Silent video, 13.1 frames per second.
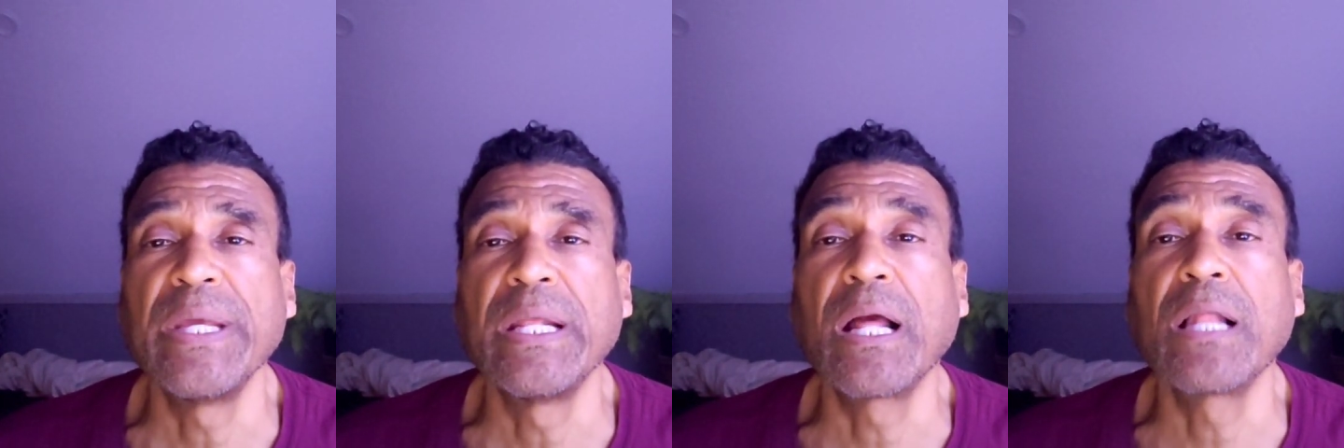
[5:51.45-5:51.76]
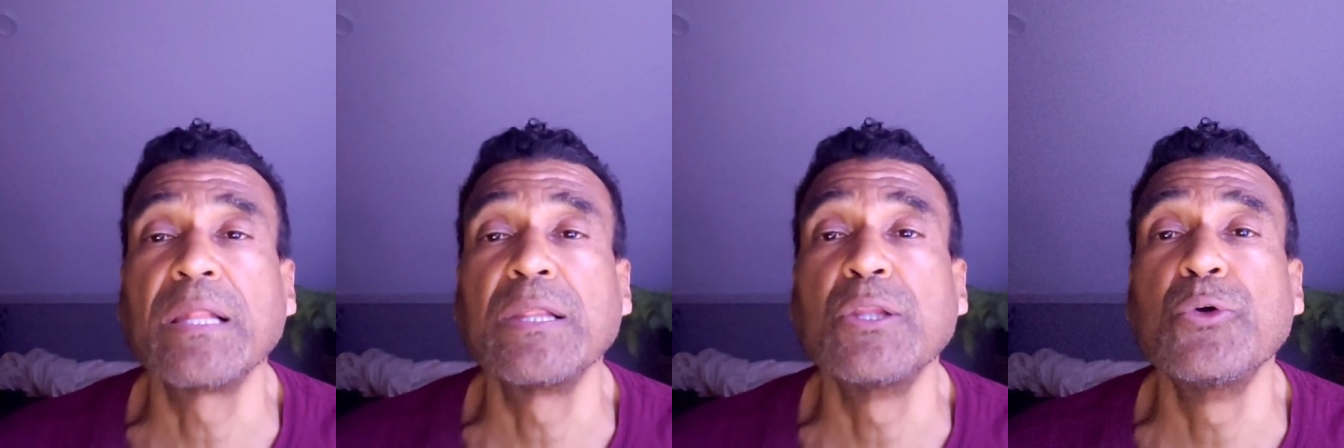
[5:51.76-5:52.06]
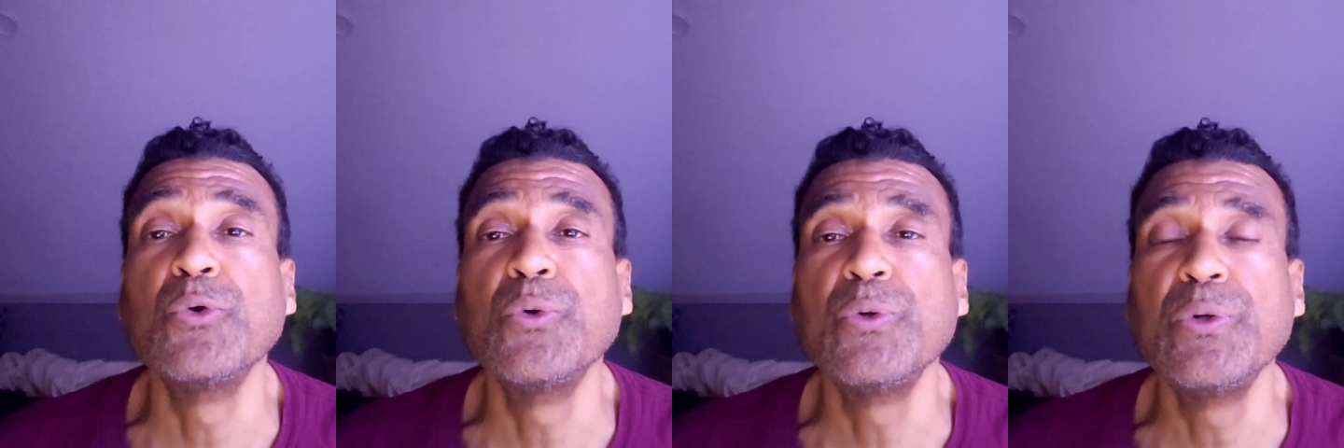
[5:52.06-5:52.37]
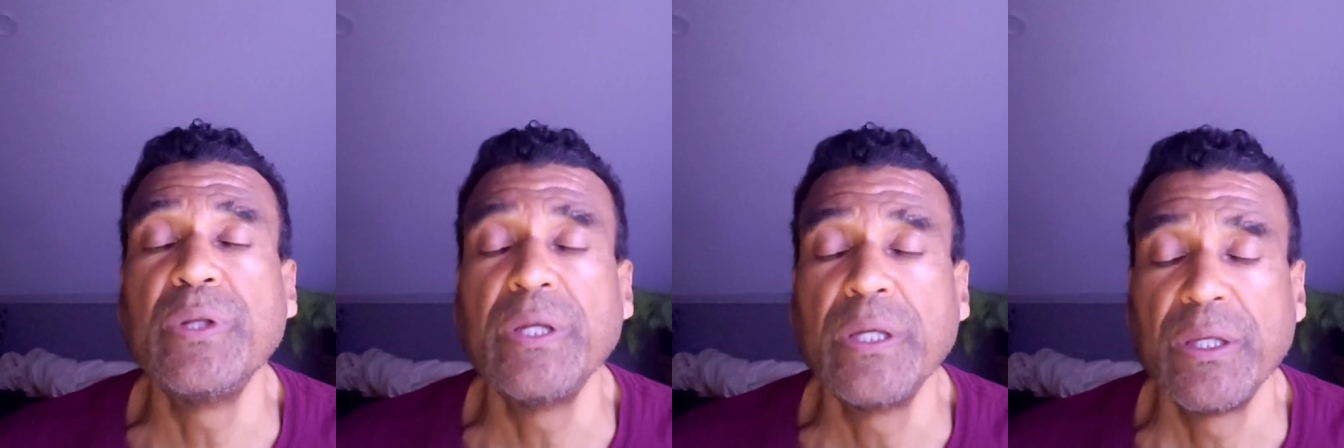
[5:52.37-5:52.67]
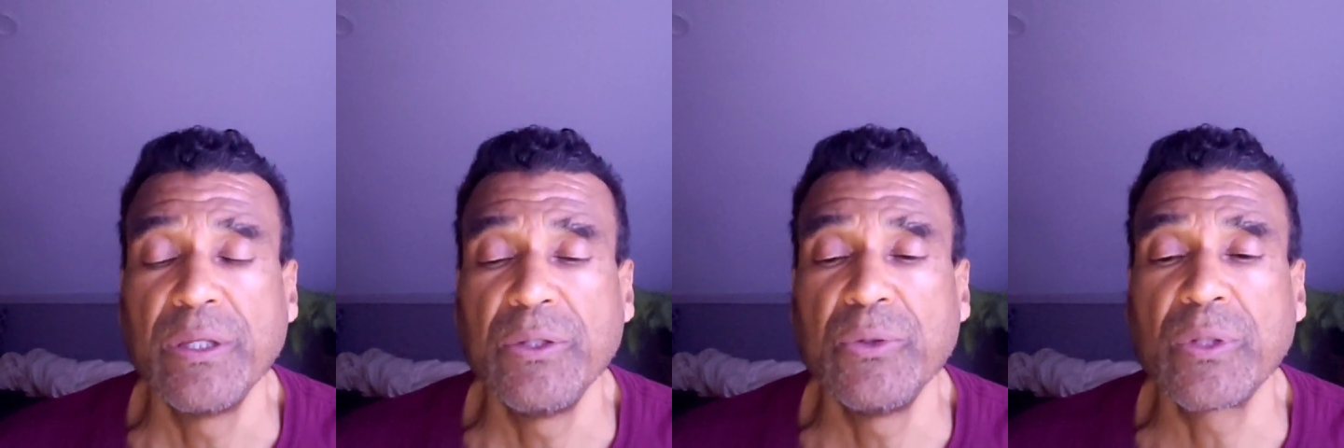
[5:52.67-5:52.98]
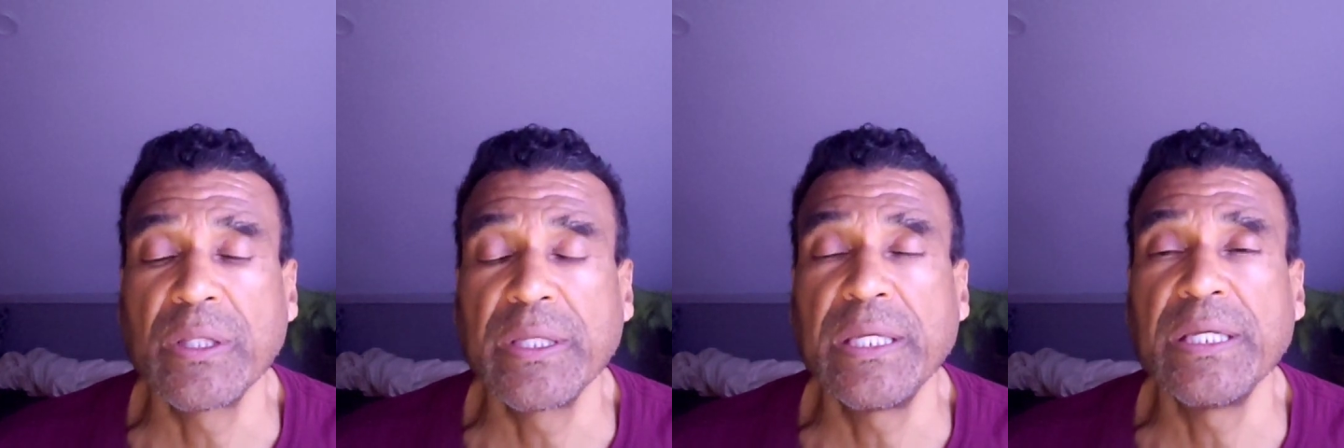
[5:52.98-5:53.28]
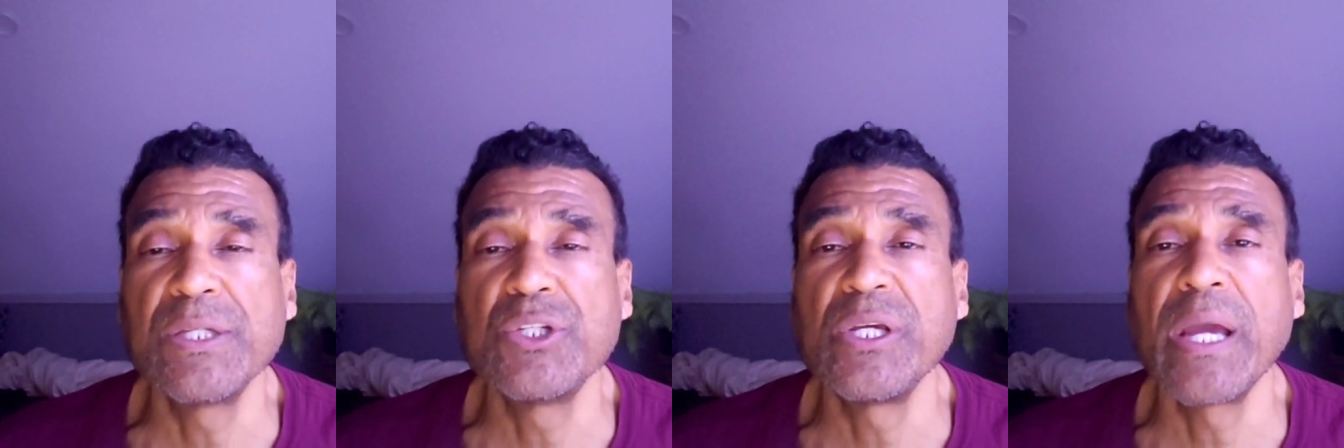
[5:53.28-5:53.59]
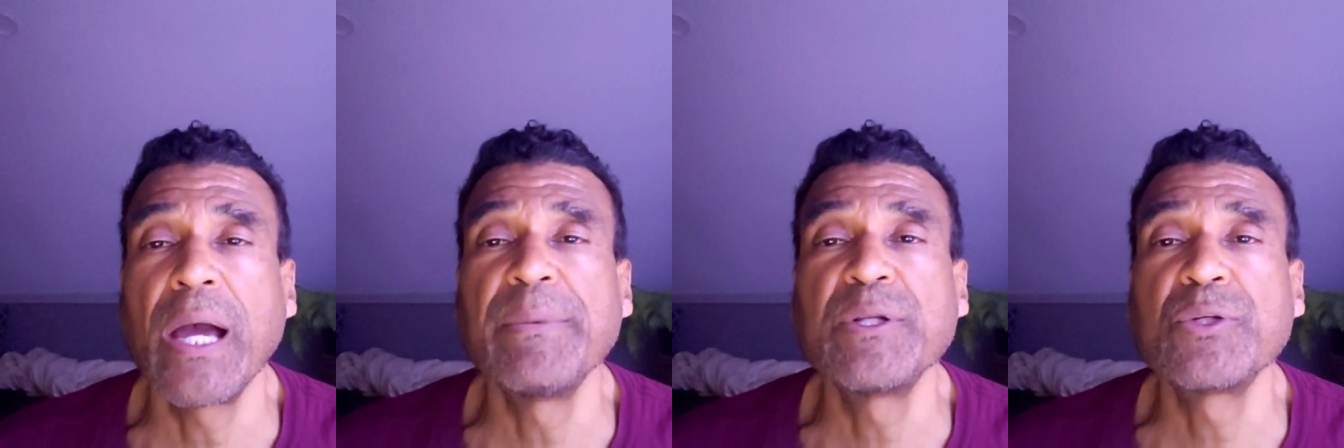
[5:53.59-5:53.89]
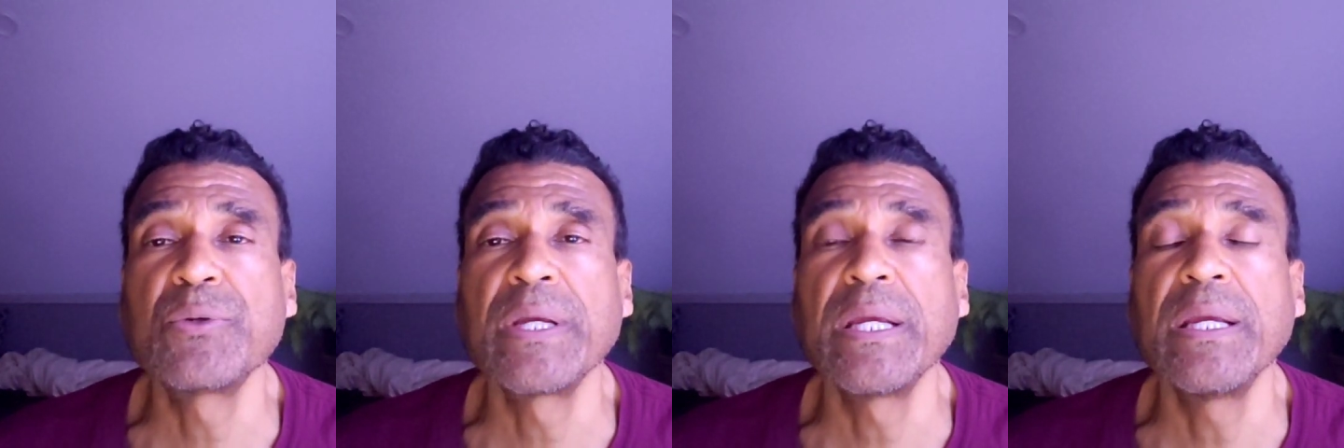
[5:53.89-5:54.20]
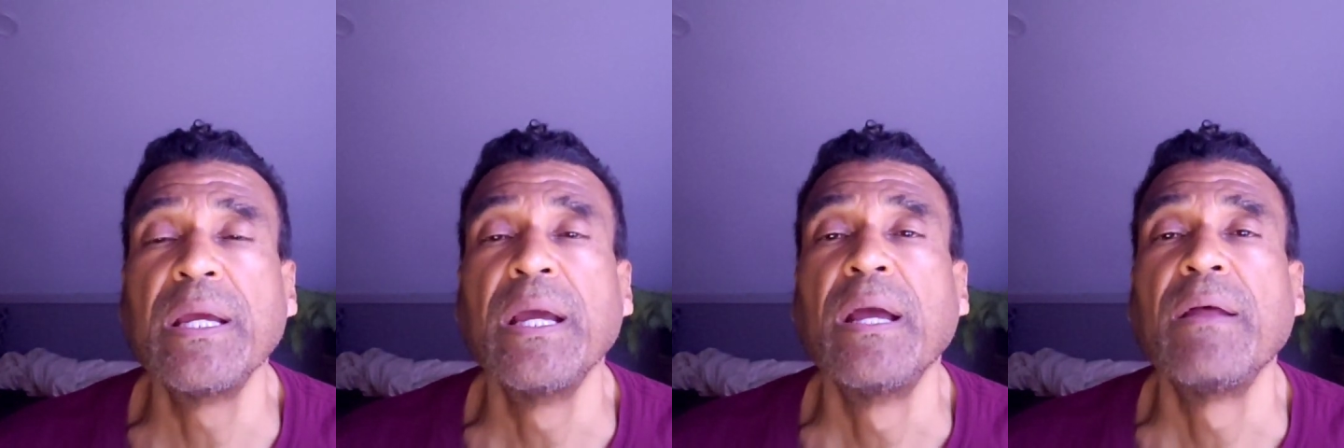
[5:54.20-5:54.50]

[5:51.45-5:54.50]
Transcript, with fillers: include Euclidean geometry